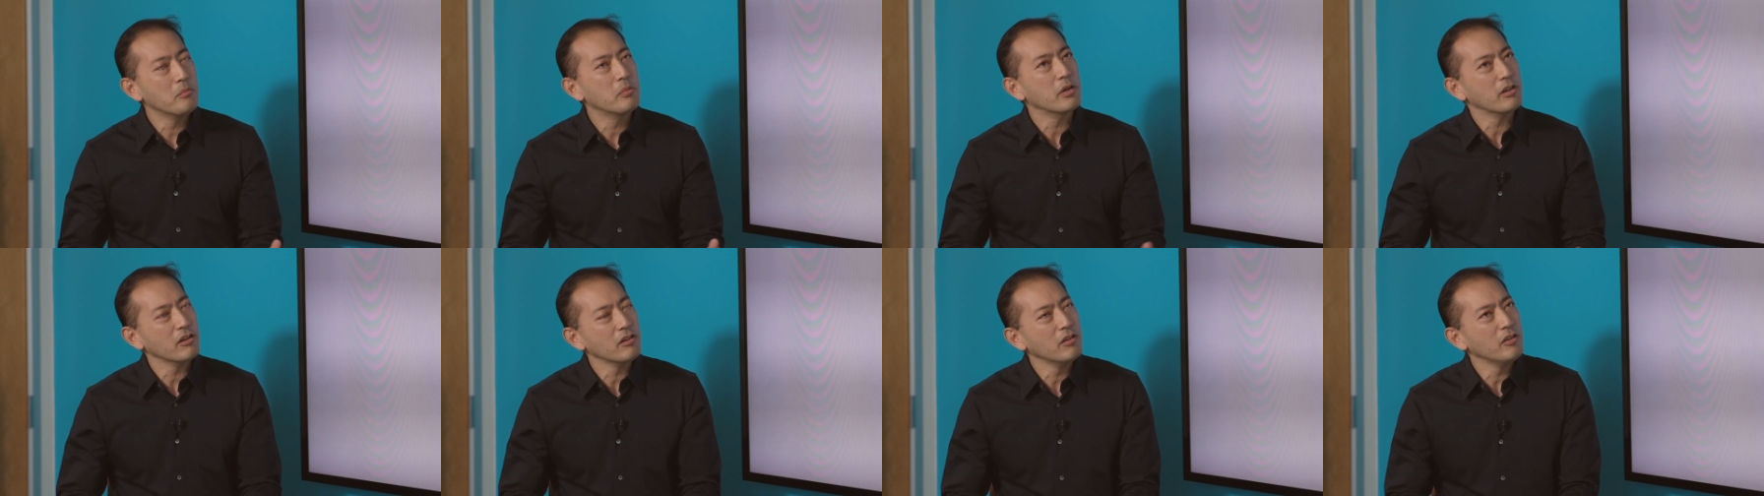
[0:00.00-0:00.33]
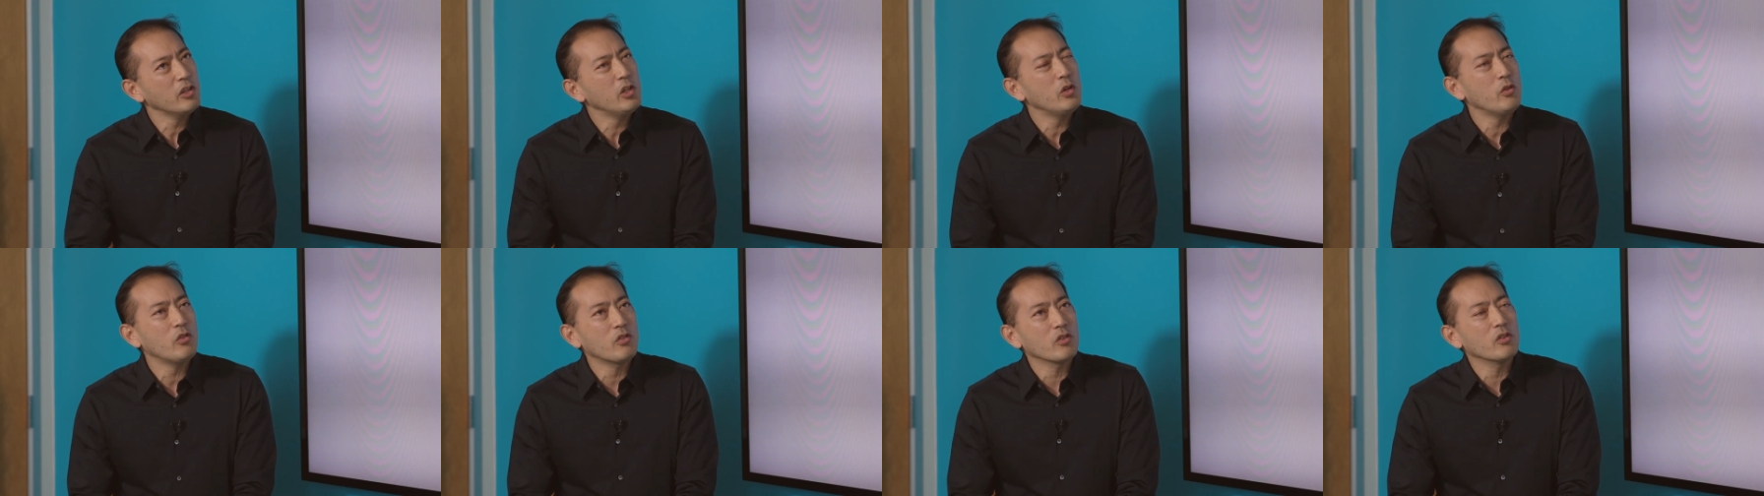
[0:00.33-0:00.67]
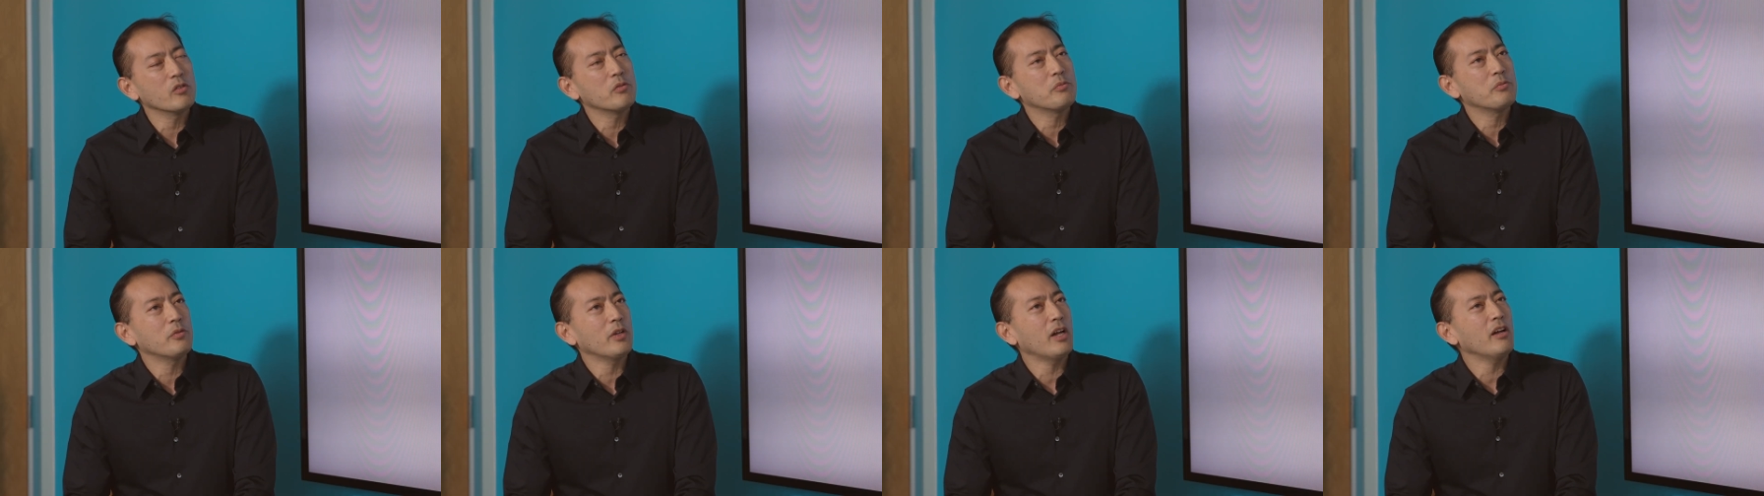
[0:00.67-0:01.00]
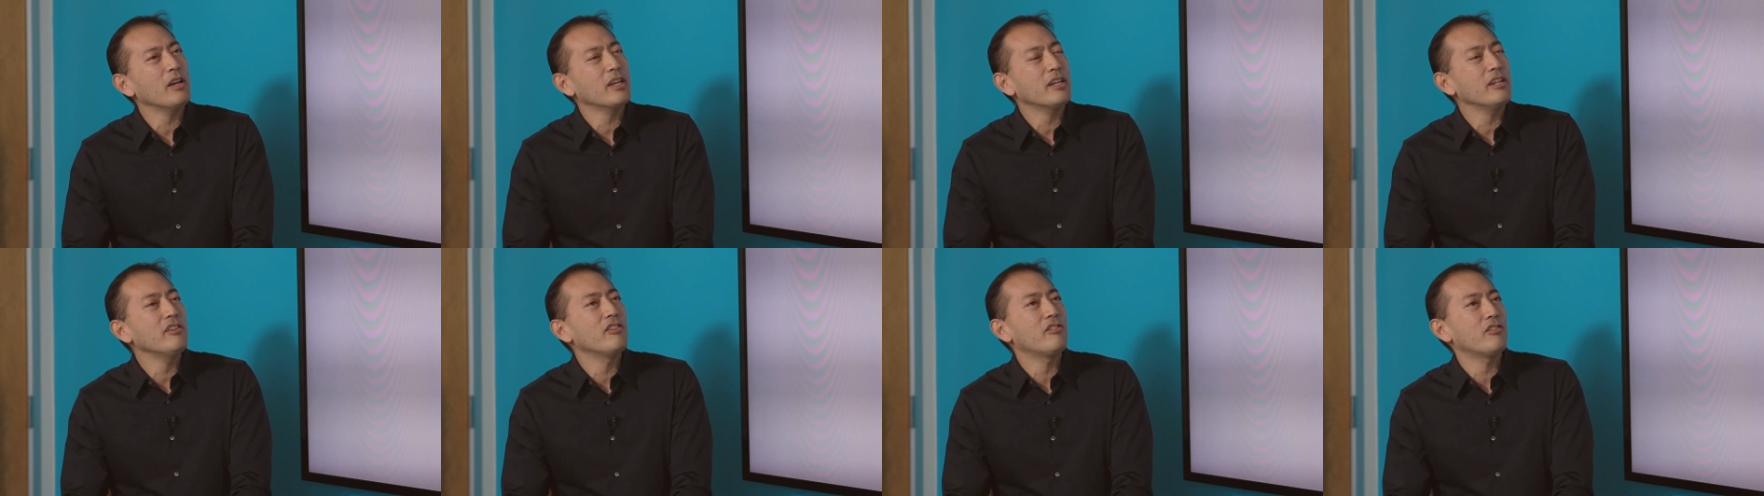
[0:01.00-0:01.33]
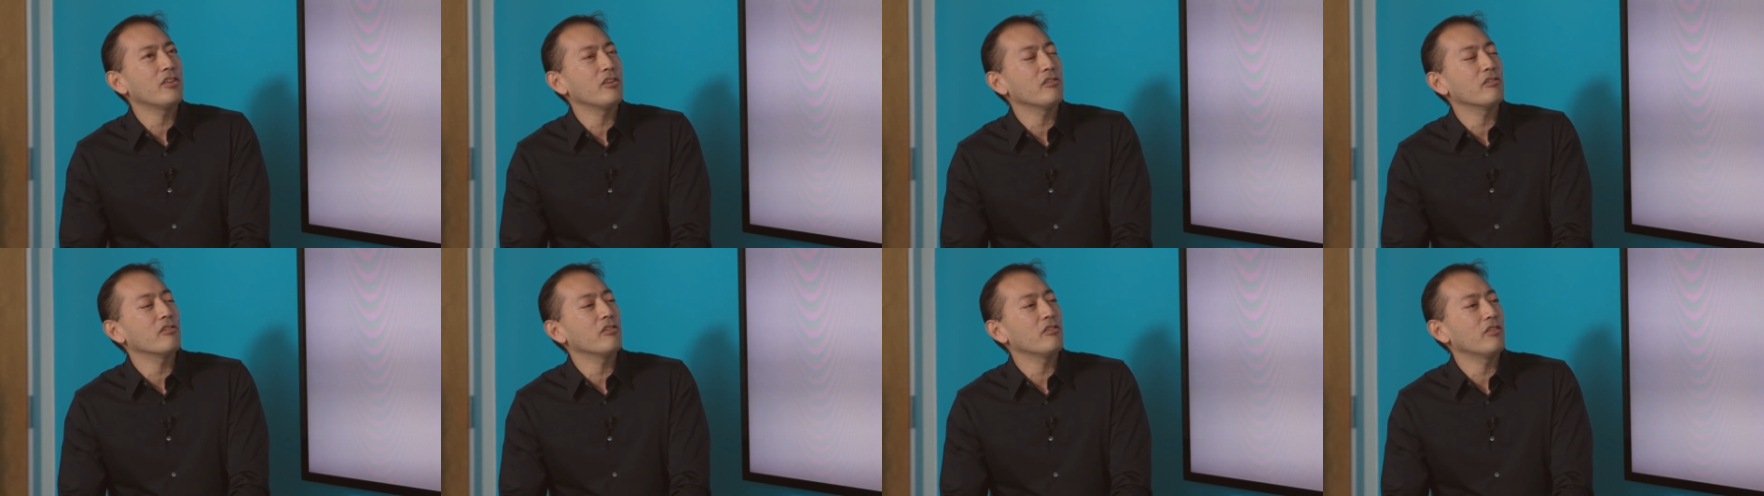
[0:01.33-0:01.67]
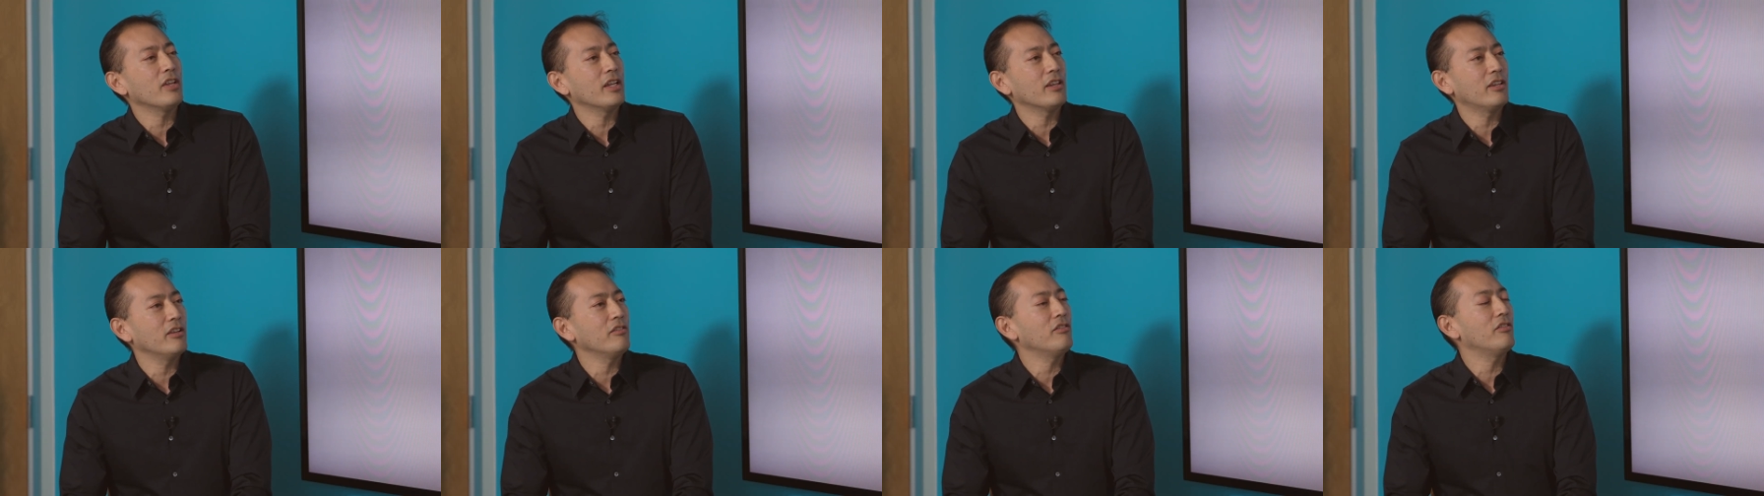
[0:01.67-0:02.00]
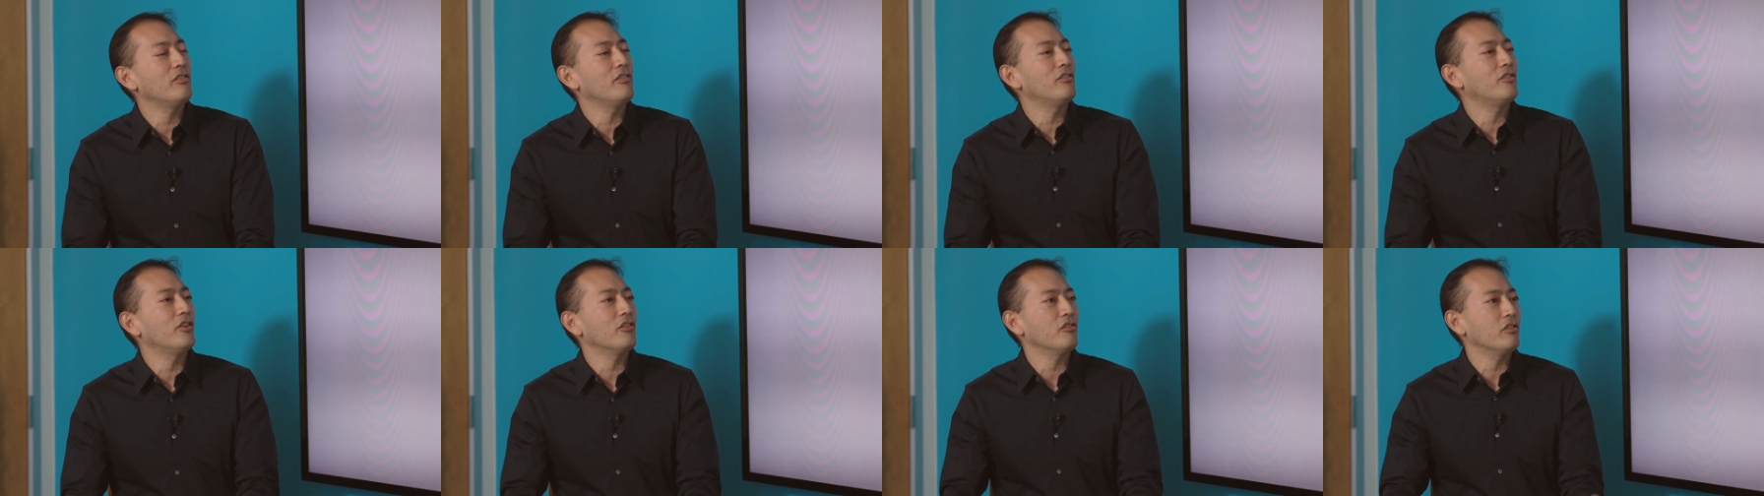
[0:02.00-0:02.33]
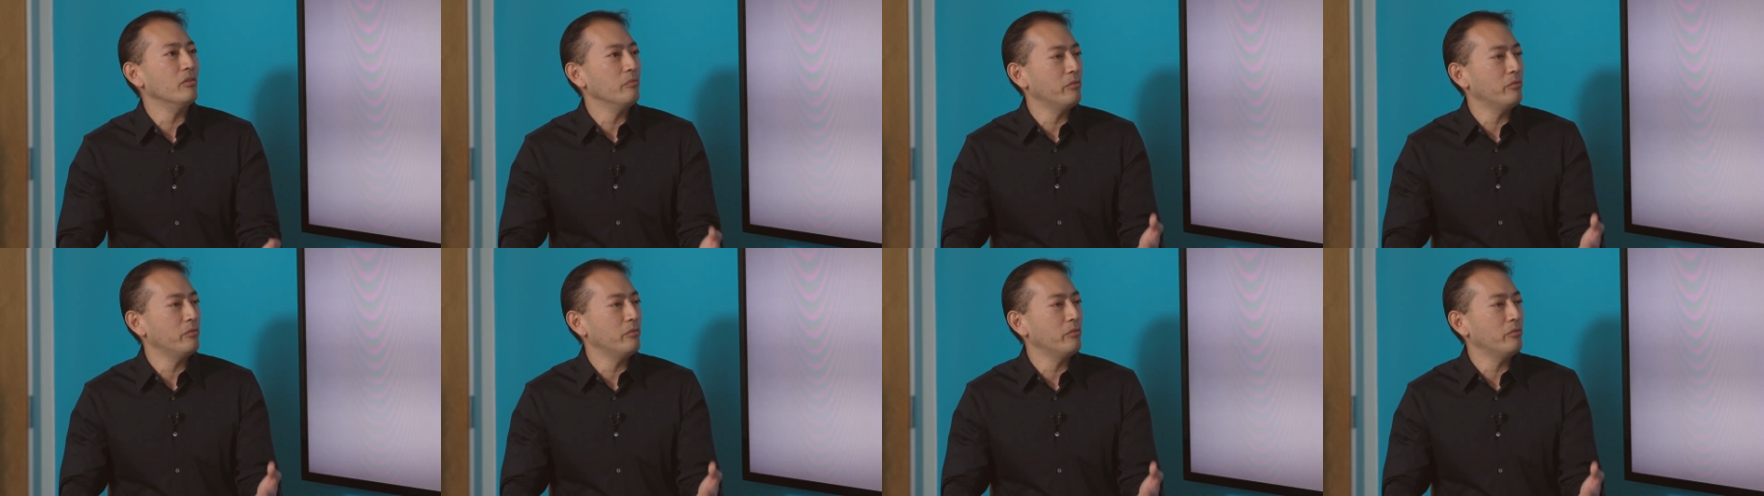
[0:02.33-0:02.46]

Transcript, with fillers: per user probably considers that this is just